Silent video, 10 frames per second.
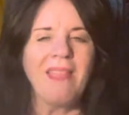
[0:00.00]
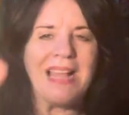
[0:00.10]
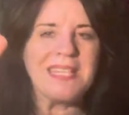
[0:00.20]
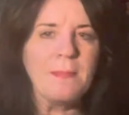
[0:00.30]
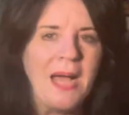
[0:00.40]

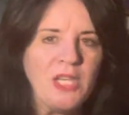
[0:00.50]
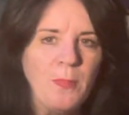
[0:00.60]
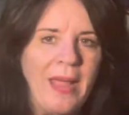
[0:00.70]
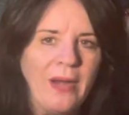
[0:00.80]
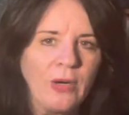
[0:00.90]
that's much
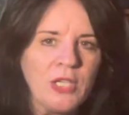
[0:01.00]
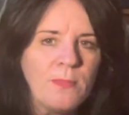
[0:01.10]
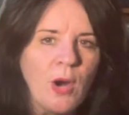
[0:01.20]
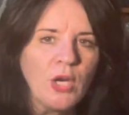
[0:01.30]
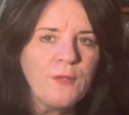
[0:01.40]
better.
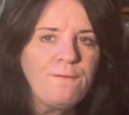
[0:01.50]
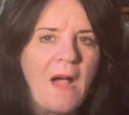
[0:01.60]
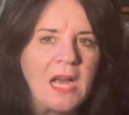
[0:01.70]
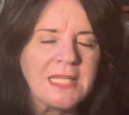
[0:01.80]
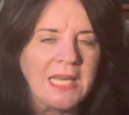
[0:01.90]
Tomorrow's
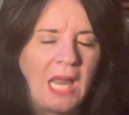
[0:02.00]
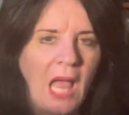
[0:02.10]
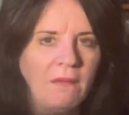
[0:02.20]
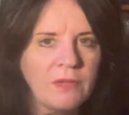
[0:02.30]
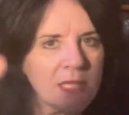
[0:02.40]

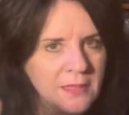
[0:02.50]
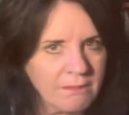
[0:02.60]
foxgloves.